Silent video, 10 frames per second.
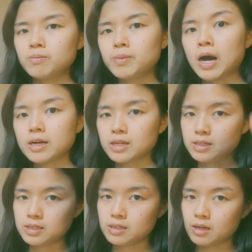
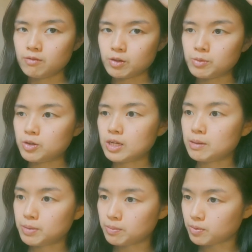pockets of community
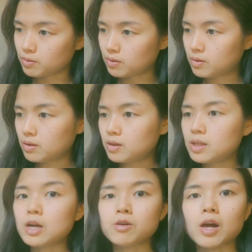in people
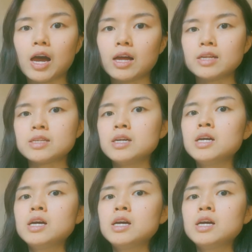that are kind,